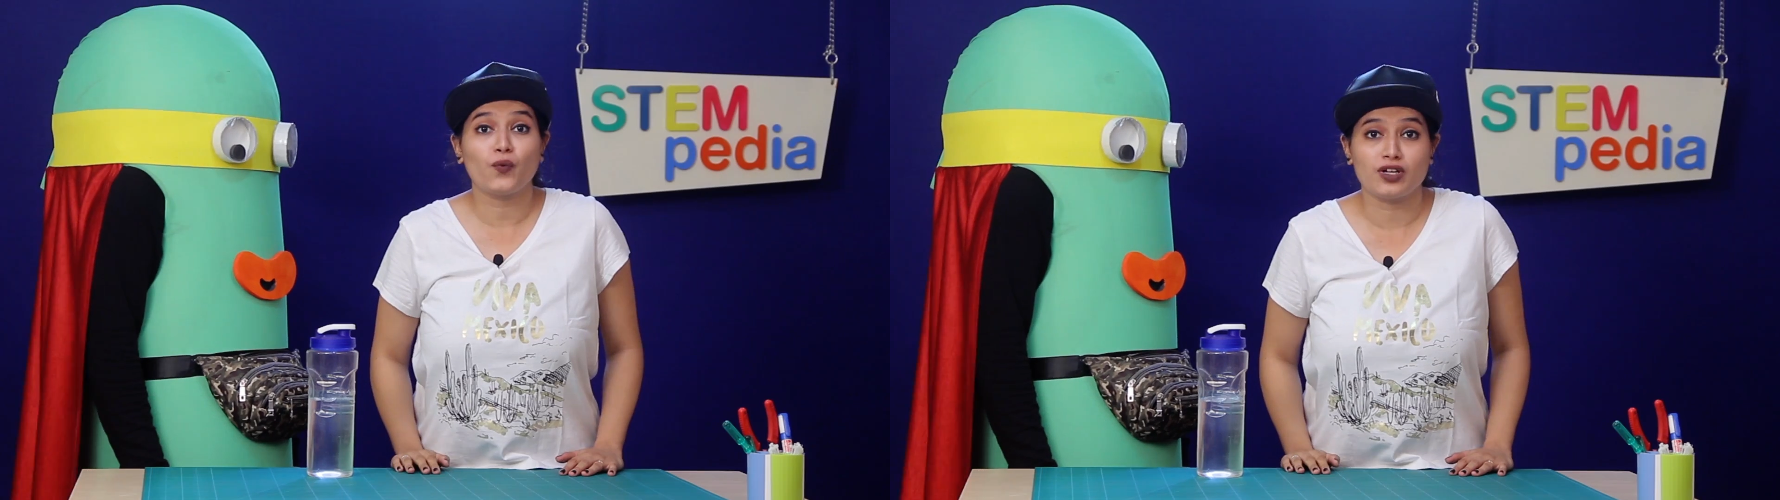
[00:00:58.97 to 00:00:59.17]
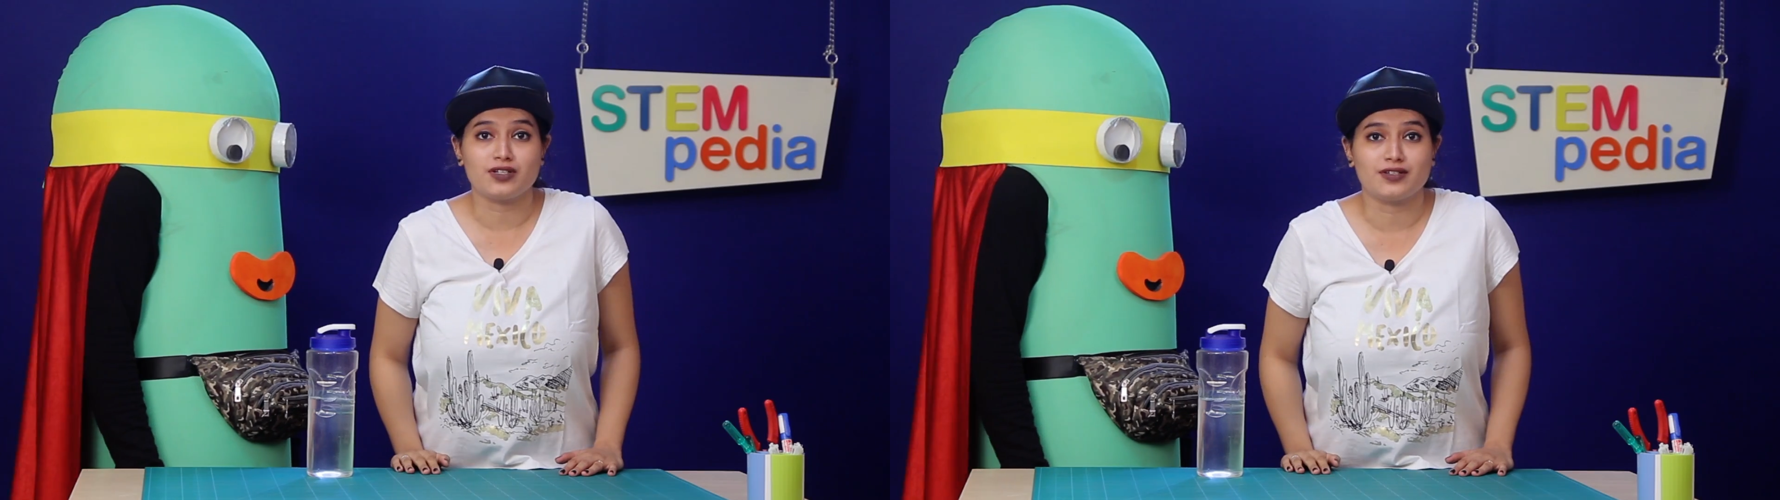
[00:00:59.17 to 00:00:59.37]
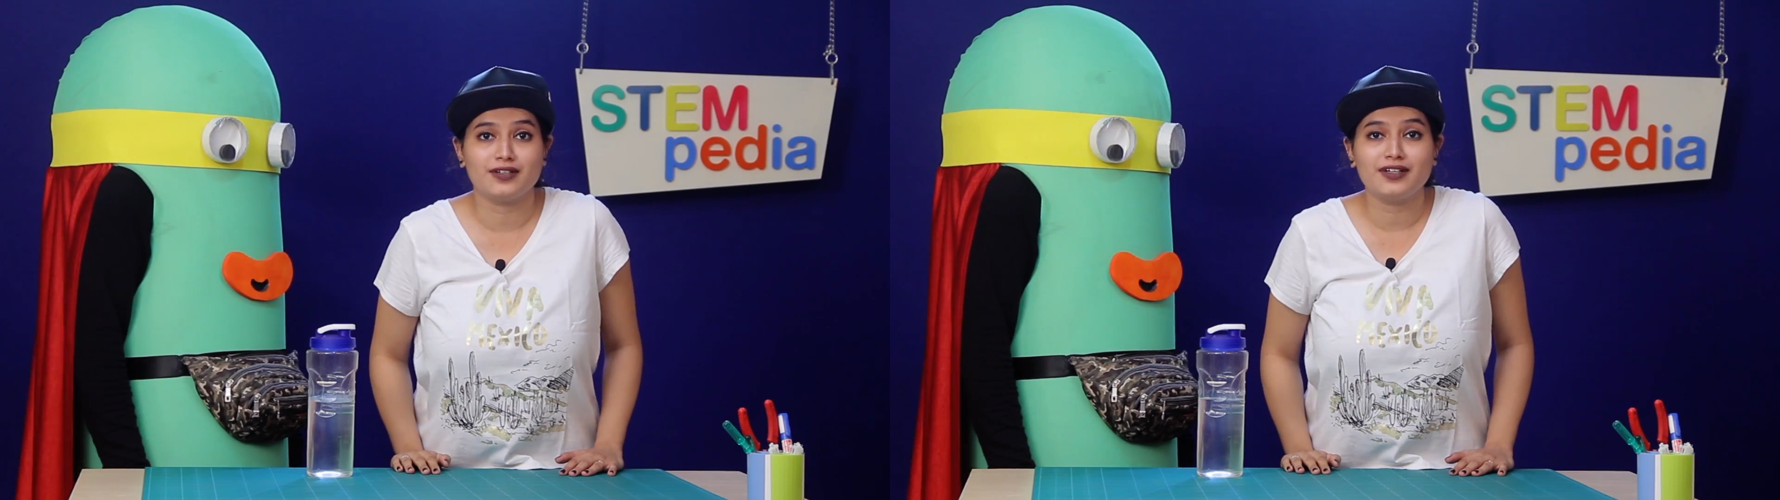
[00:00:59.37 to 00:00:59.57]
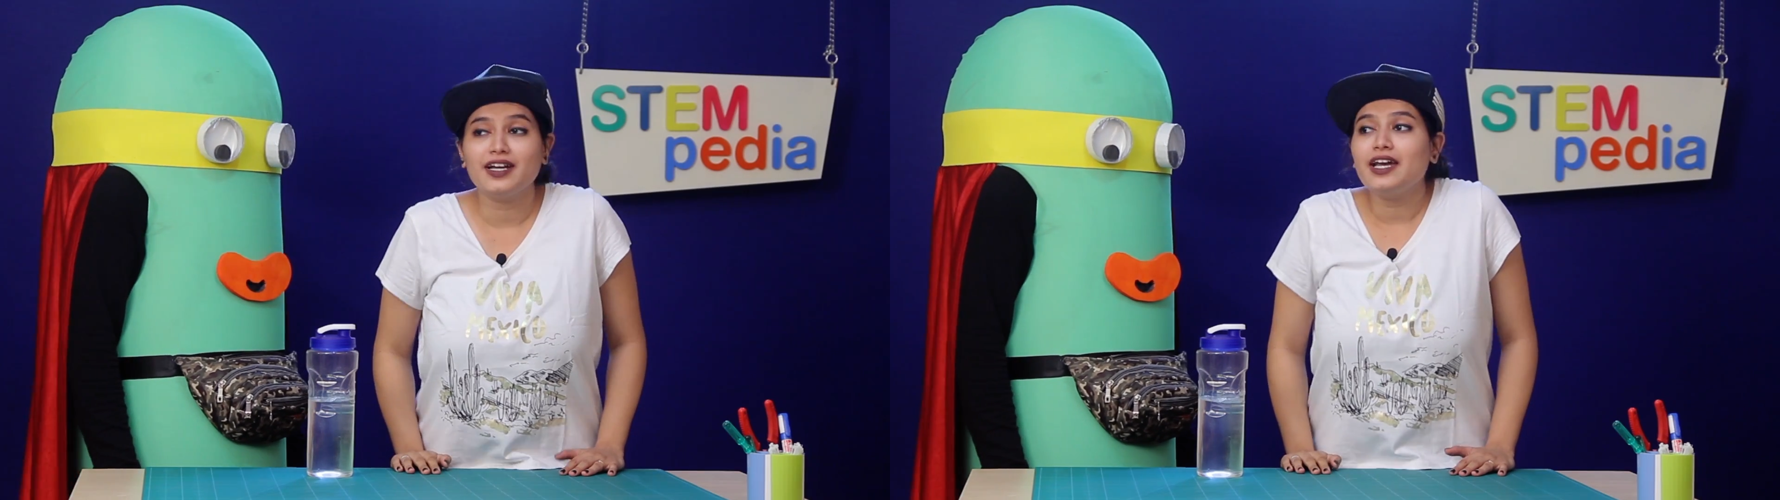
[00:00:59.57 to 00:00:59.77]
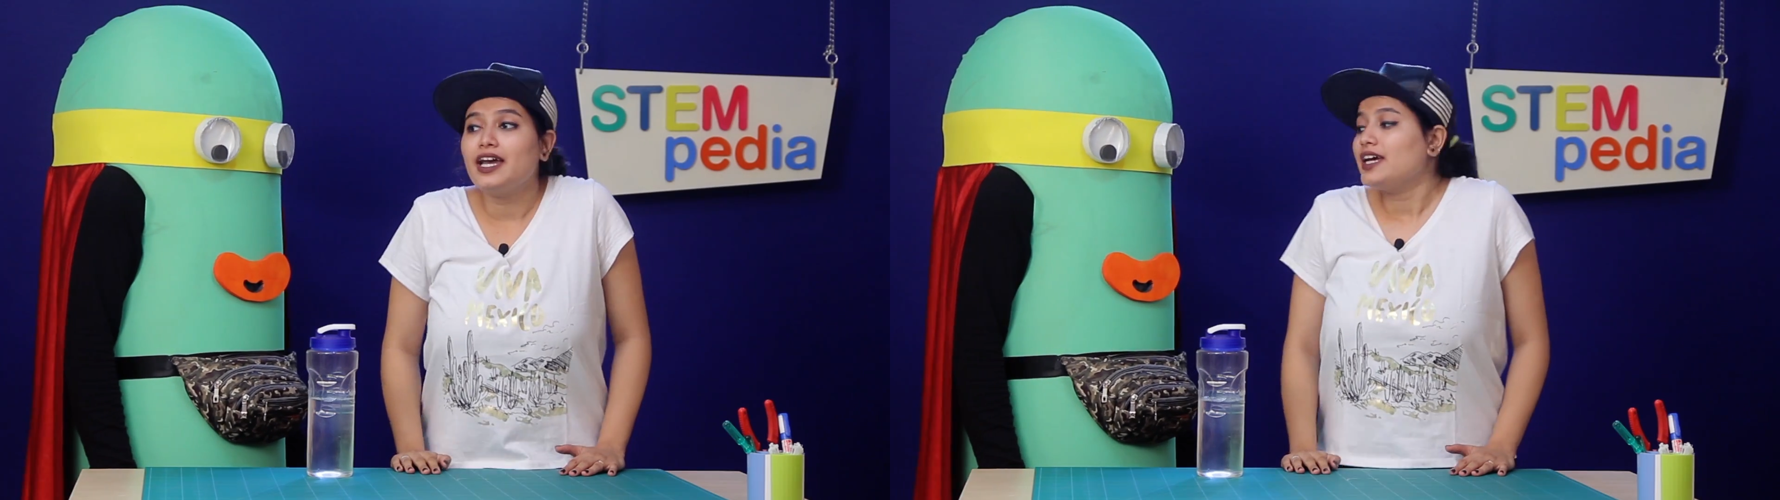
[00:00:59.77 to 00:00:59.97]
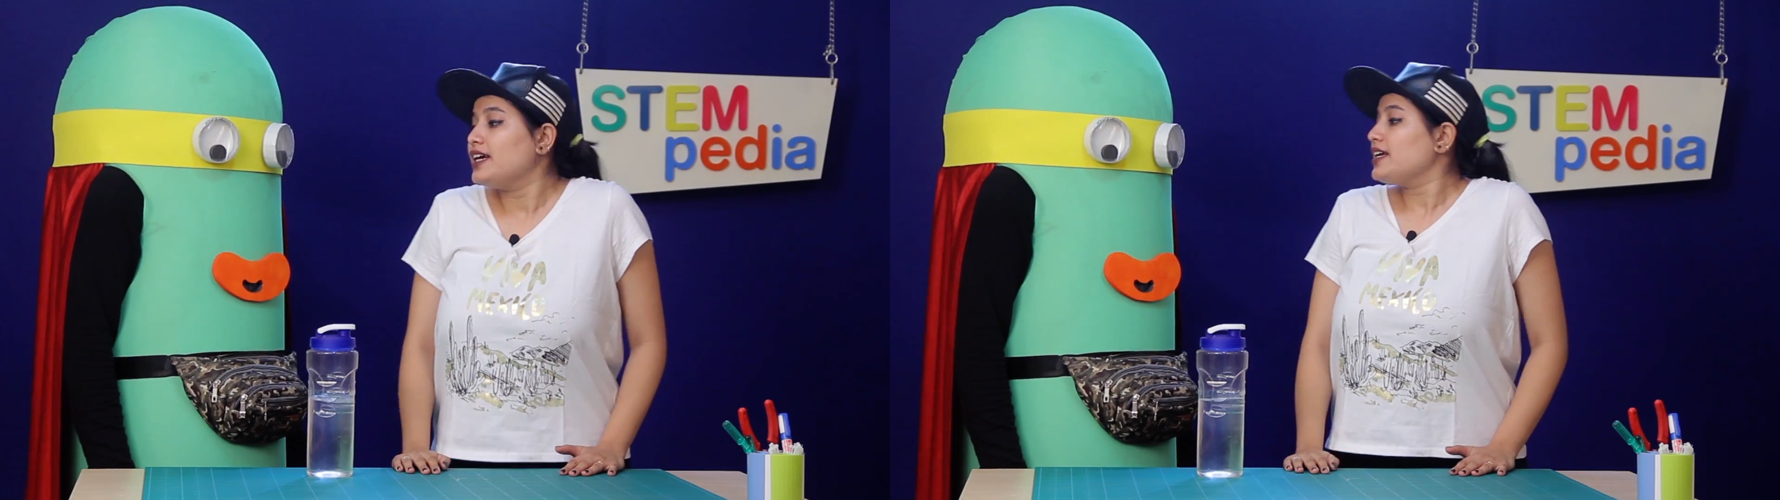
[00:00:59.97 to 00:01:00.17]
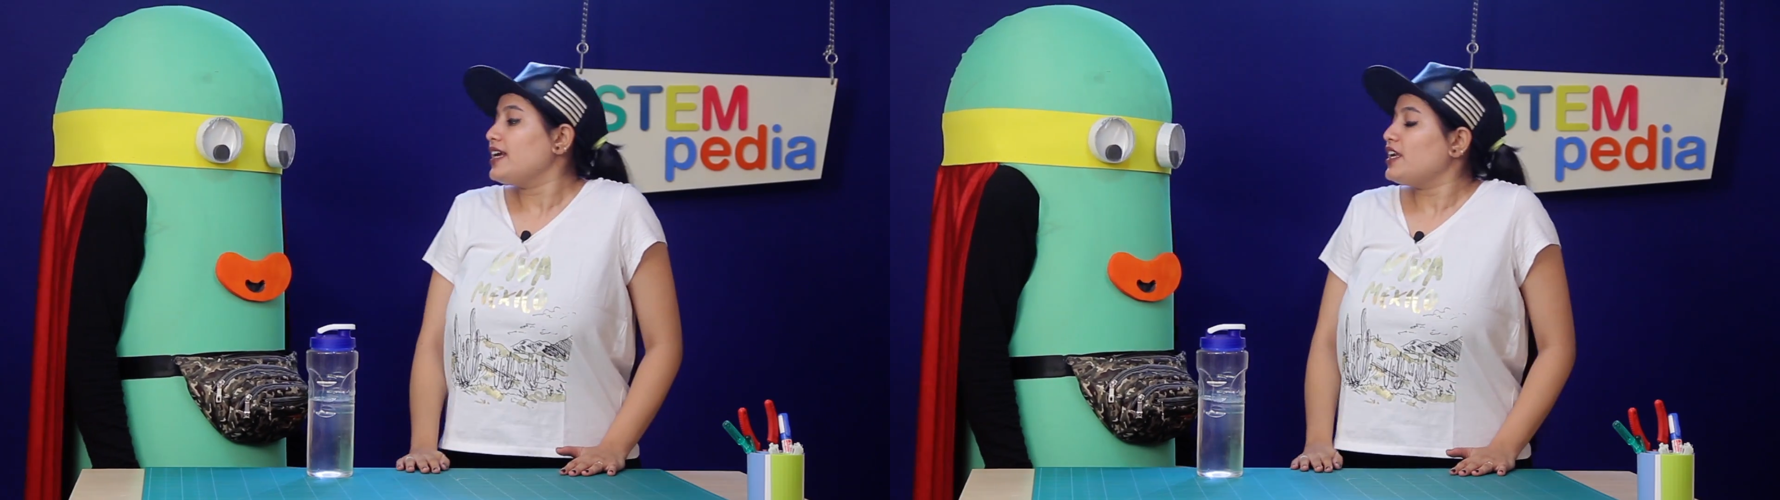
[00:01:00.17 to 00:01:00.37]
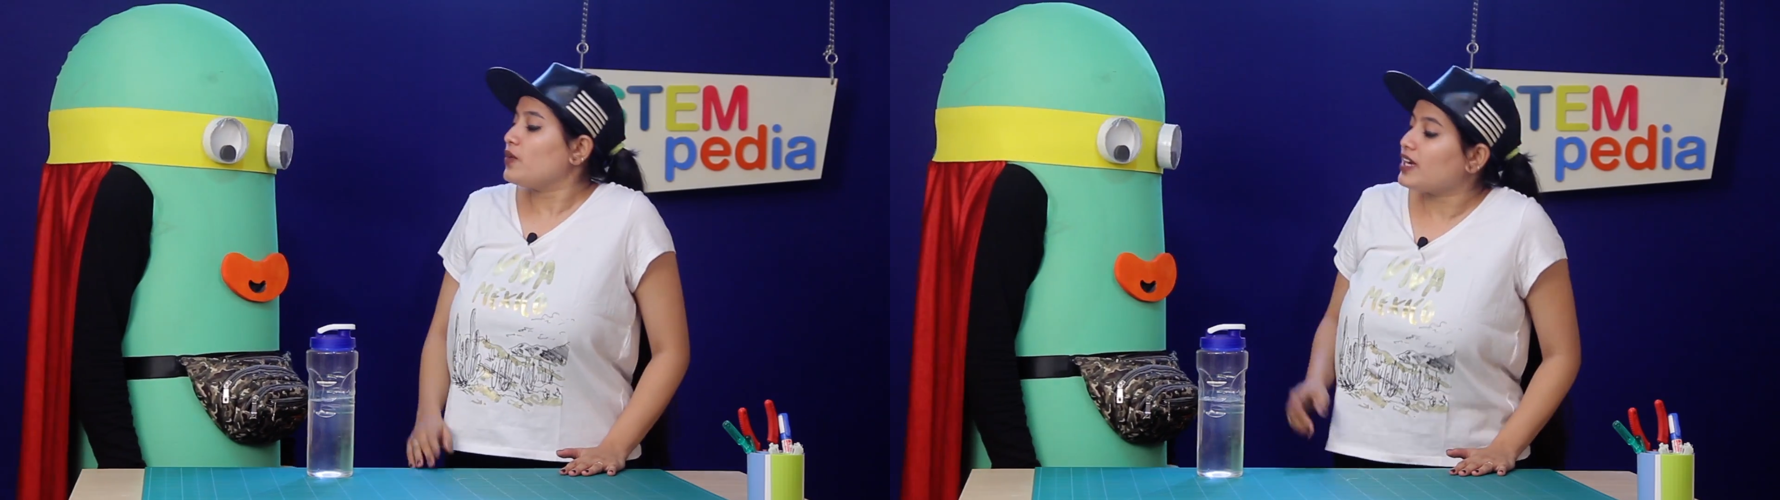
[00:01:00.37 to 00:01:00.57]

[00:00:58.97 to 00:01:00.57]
water. Can you